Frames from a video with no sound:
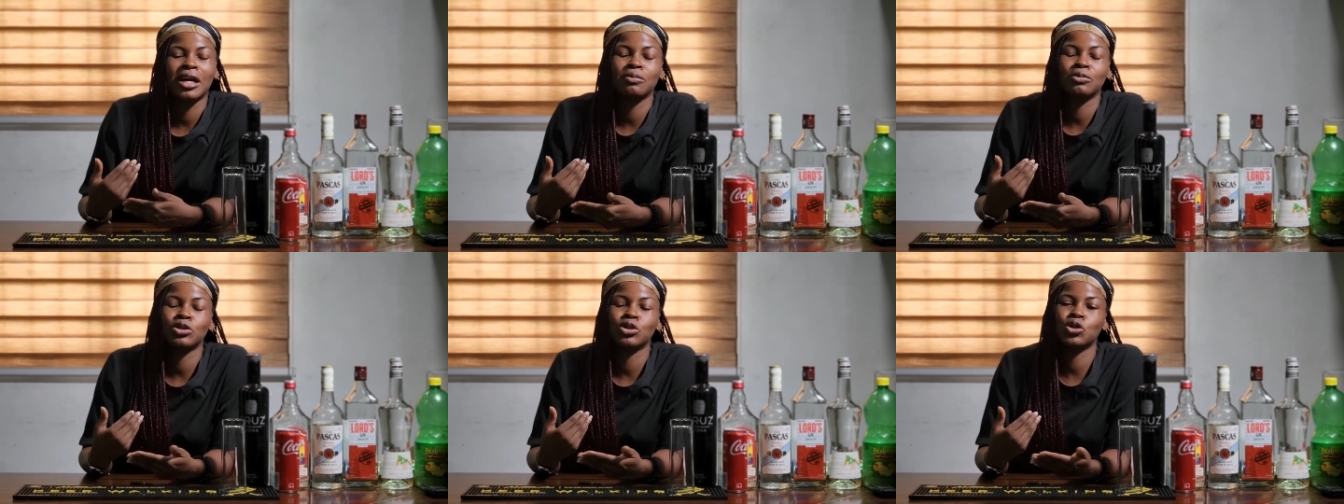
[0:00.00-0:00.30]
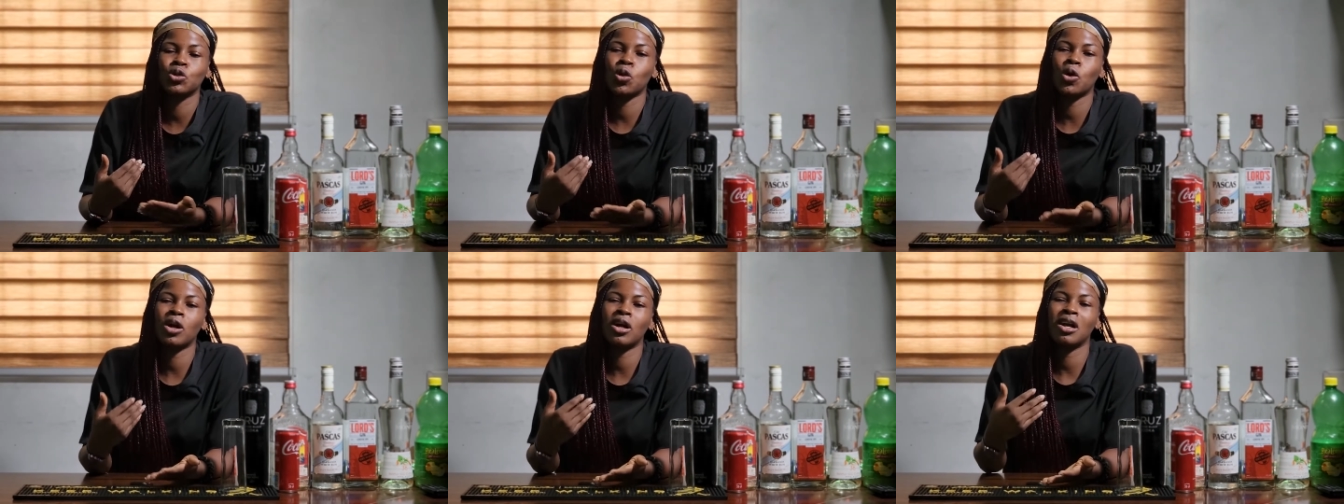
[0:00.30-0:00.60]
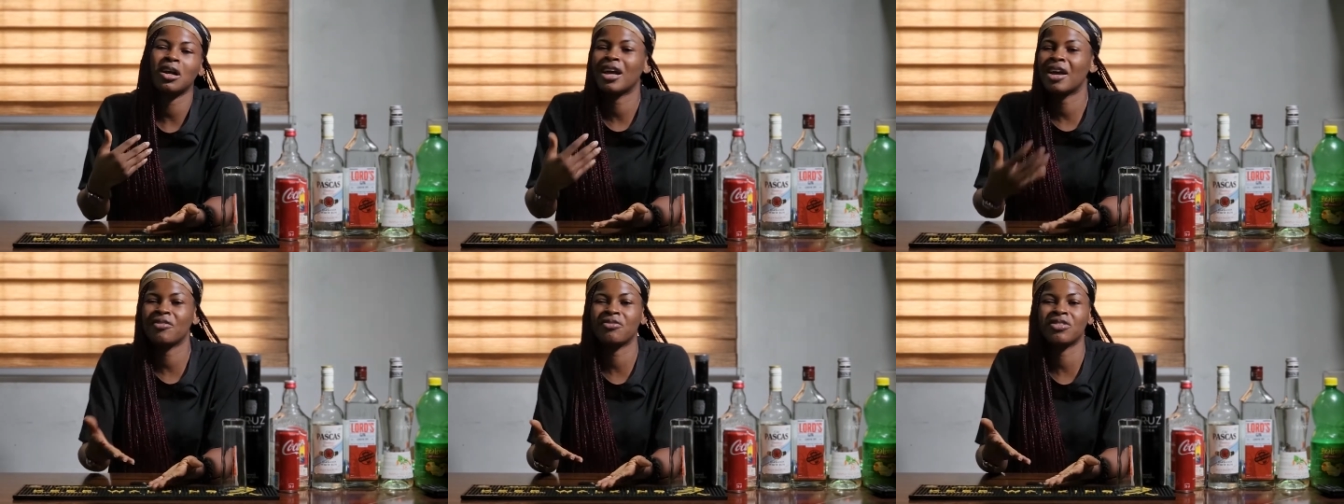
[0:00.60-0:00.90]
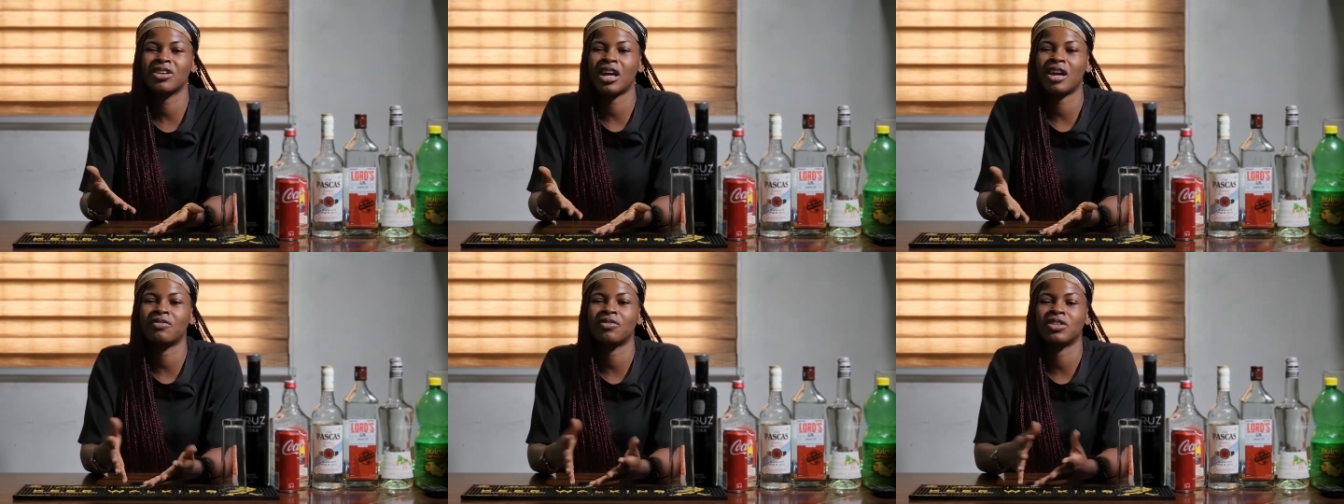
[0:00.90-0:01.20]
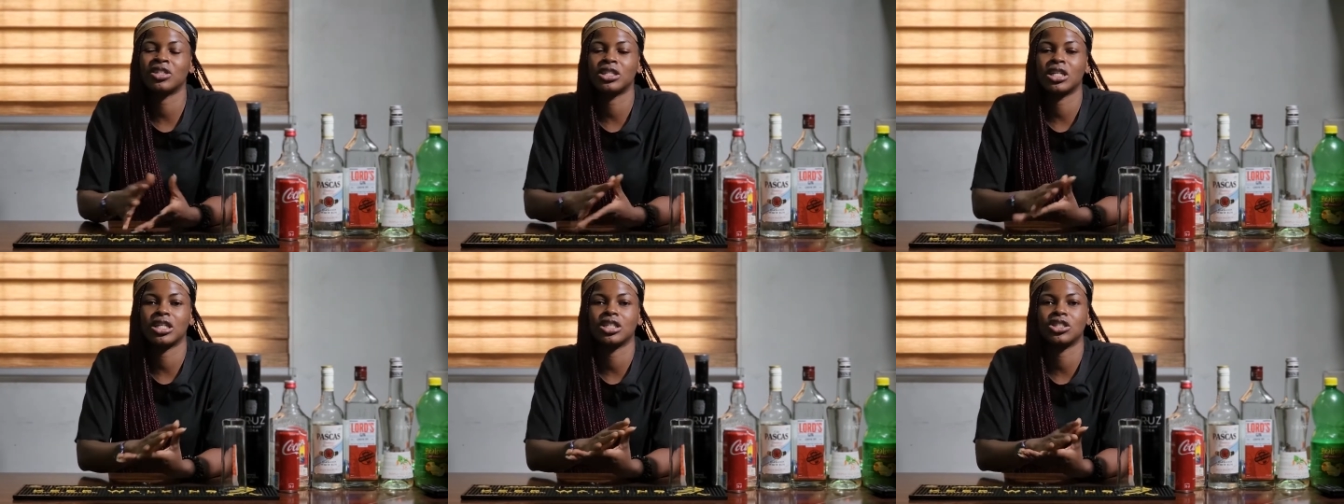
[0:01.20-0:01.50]
I'm sure every
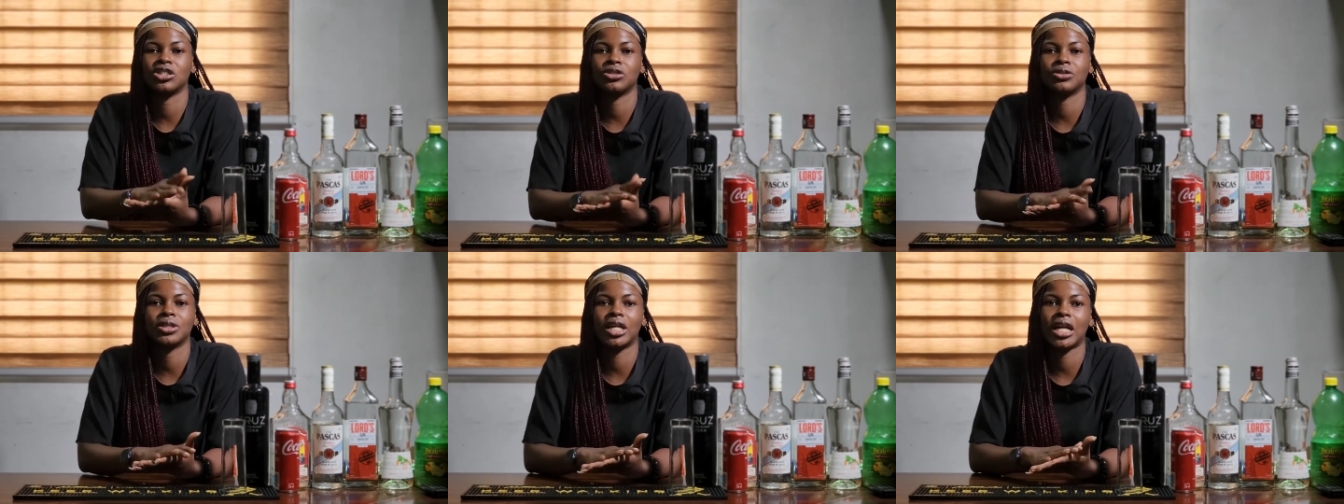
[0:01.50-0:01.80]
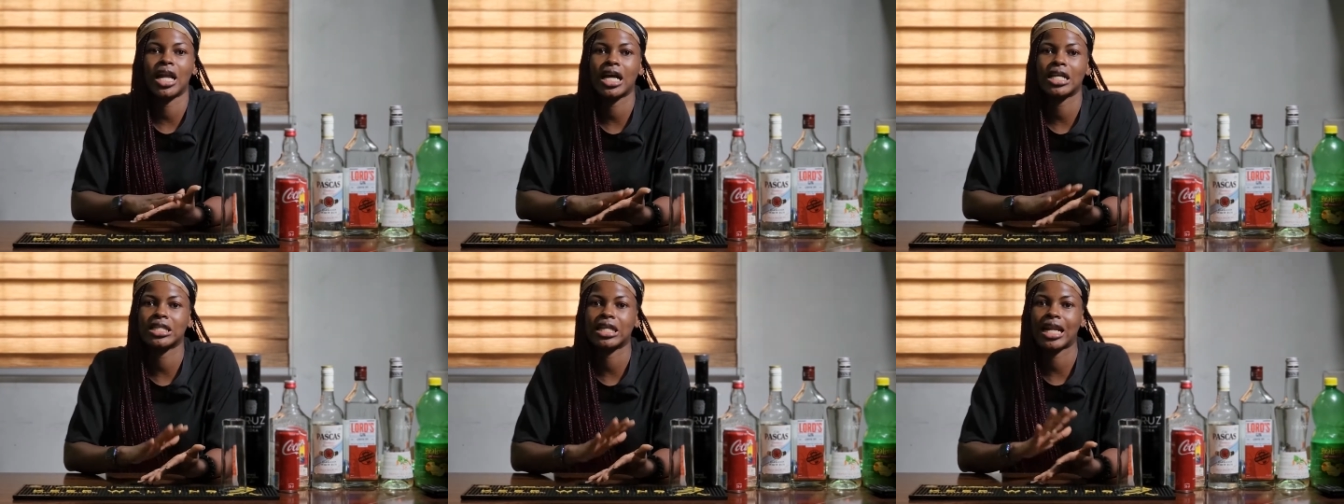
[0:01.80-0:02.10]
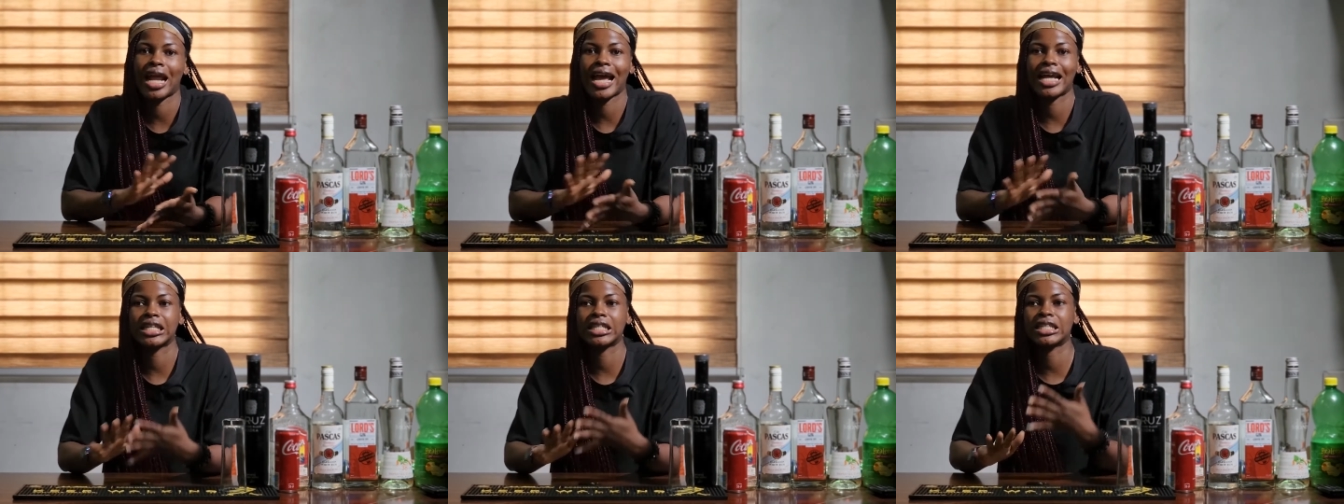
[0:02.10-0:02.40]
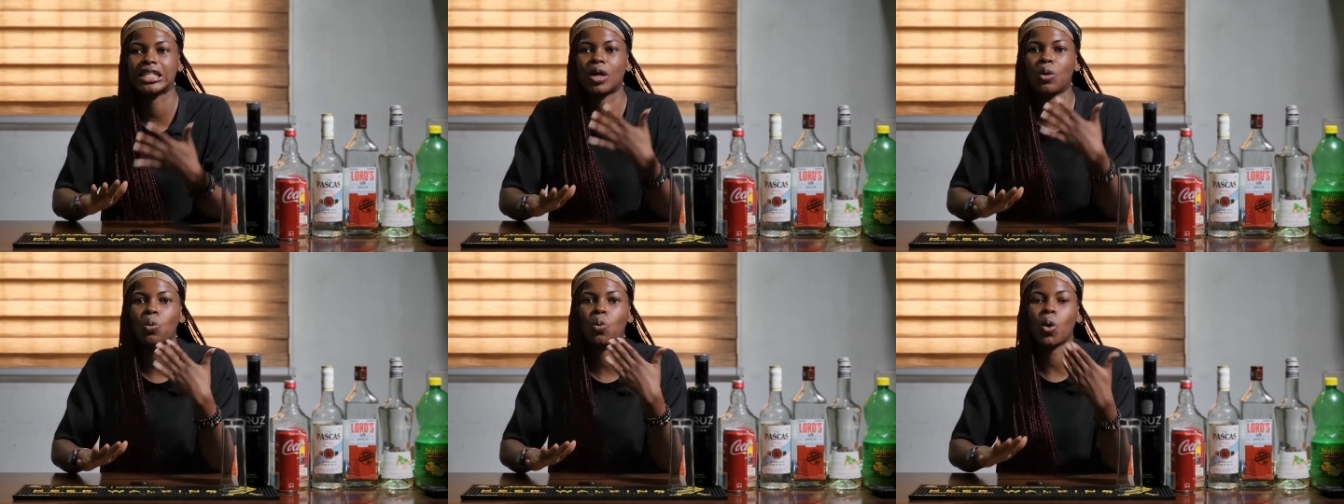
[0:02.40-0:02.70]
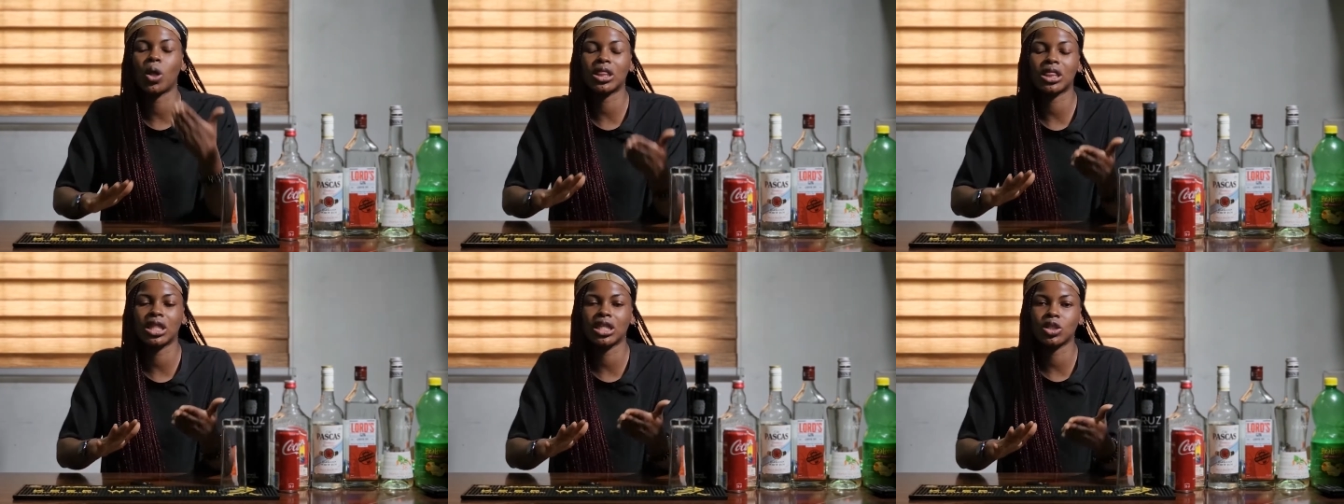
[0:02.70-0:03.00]
average Nigerian has an idea
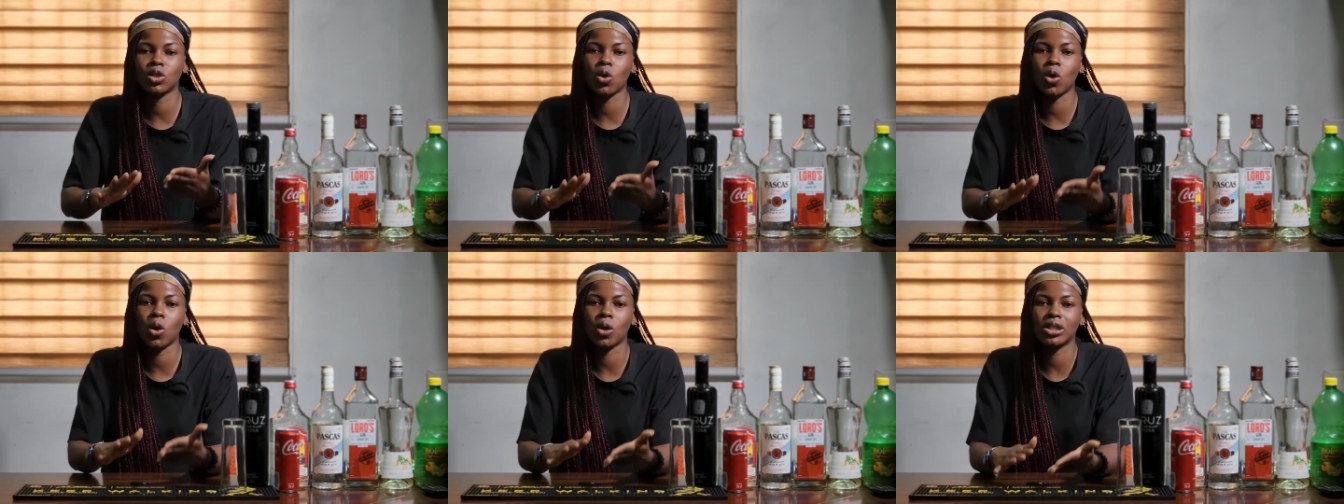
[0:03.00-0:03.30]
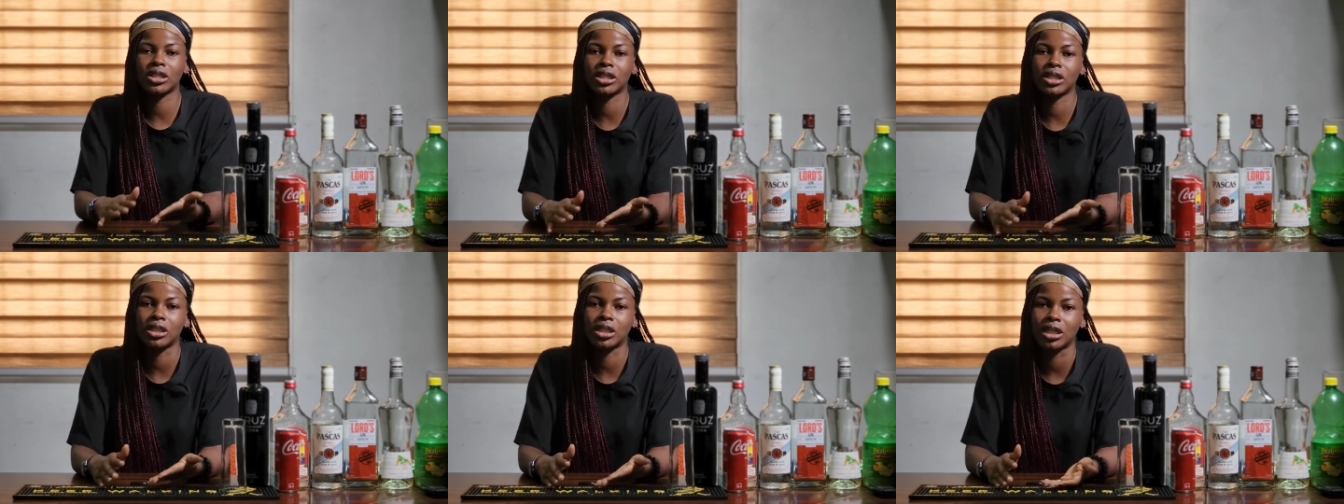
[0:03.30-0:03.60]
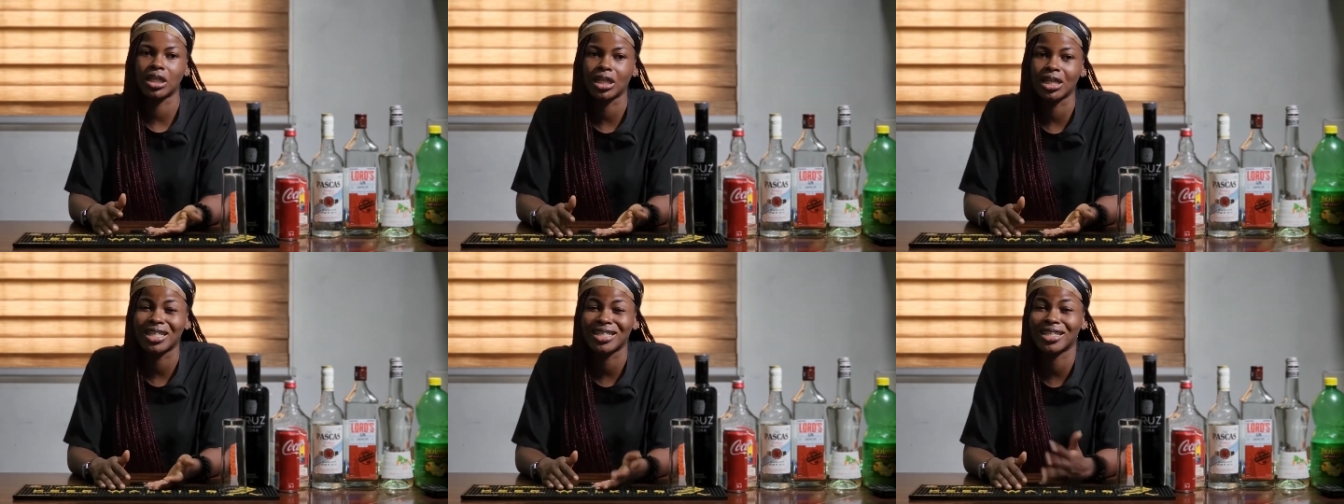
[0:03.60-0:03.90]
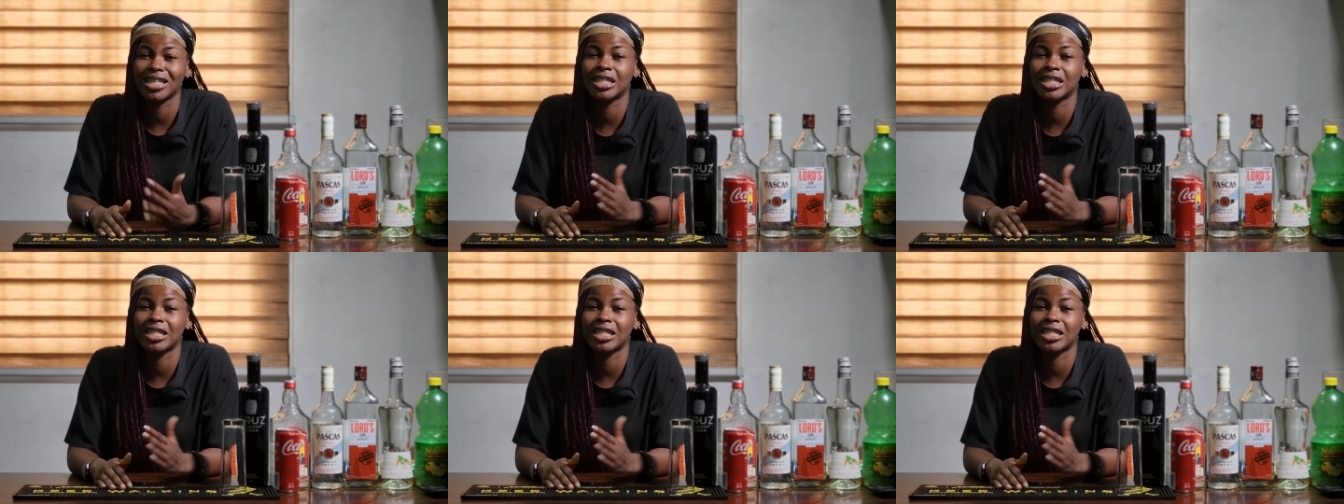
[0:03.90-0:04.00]
what this cocktail is.